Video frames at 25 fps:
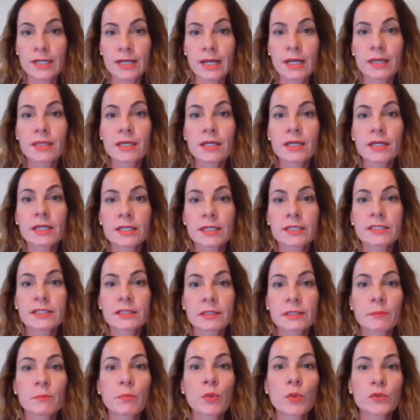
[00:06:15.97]
And I think it is
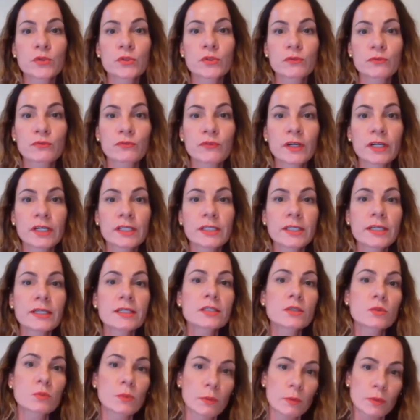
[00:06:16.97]
an important
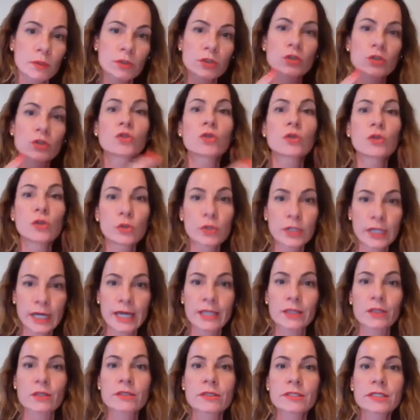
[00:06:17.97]
findings. We wanted to look
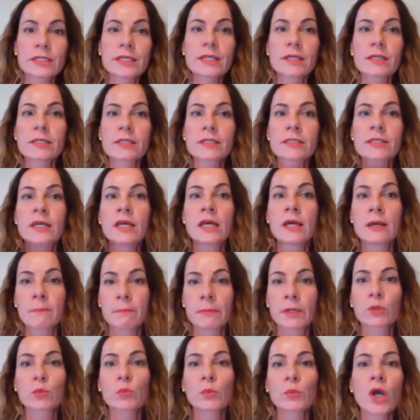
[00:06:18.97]
at the skills,
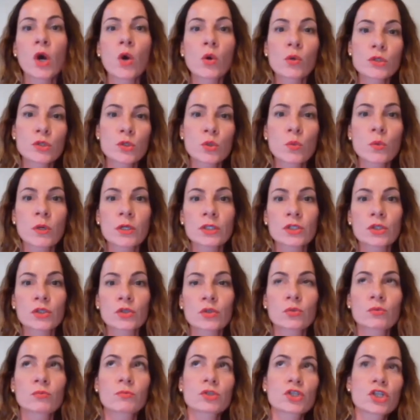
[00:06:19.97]
but we also wanted
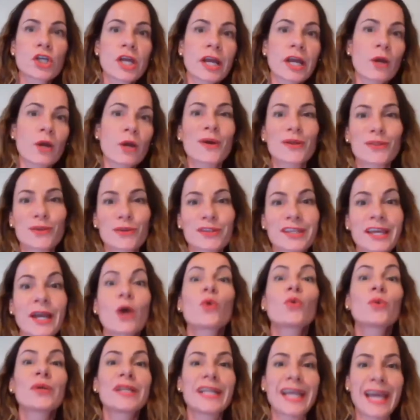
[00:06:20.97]
to check whether they
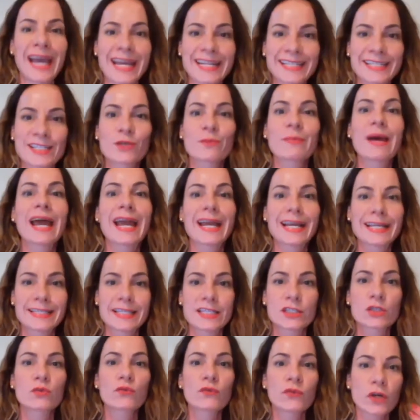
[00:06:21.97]
already had some
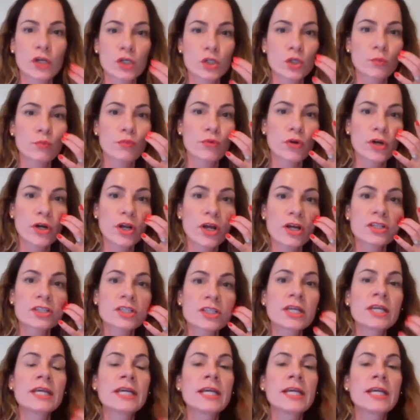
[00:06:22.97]
access to financial products.